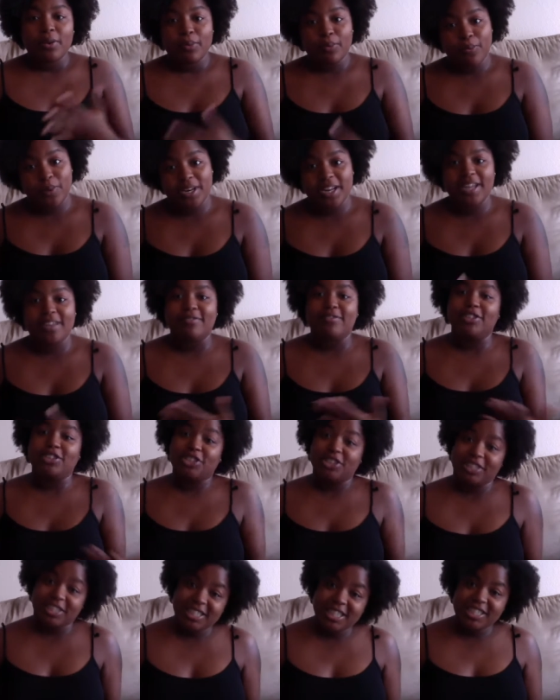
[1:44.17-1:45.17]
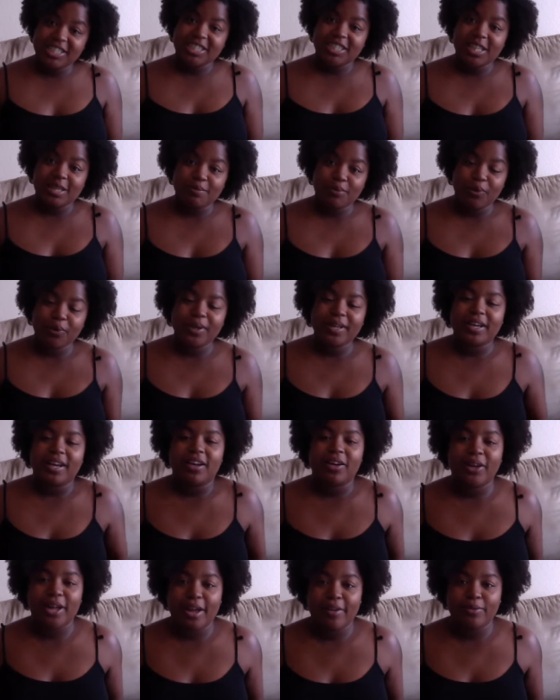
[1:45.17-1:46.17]
when I eventually get to that point,
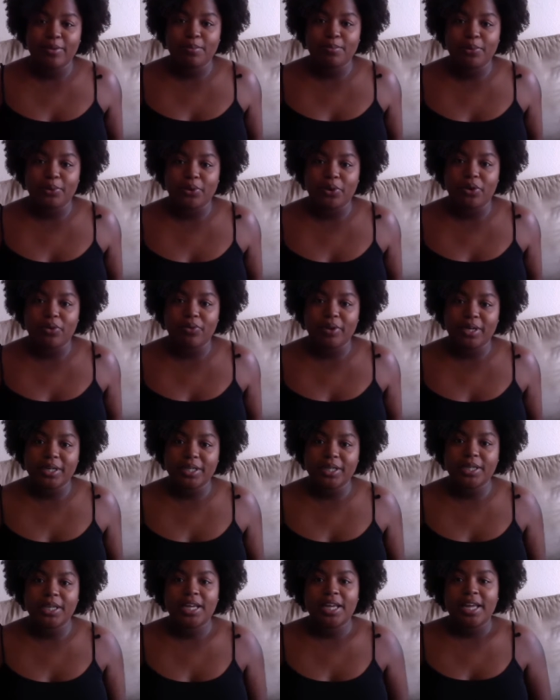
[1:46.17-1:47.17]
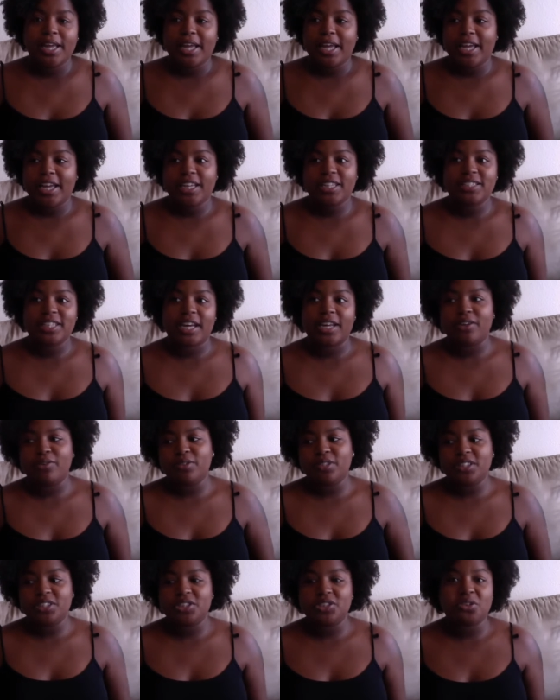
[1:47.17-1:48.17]
I'll have the book already and I
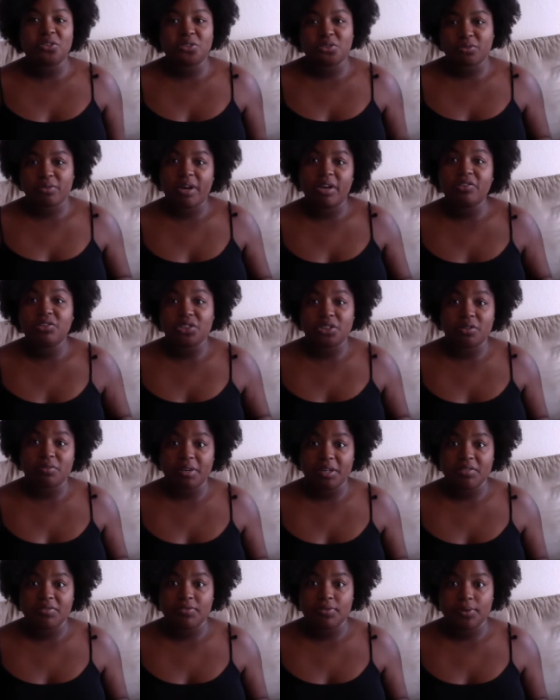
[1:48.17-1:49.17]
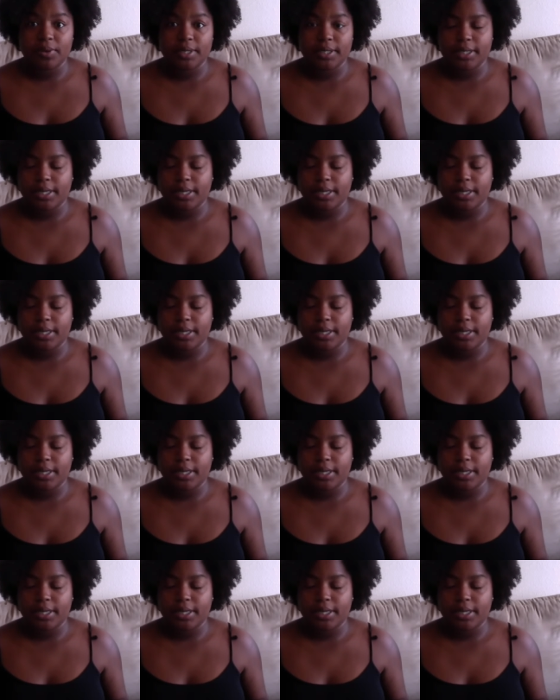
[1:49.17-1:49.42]
don't need to go scrounging around for it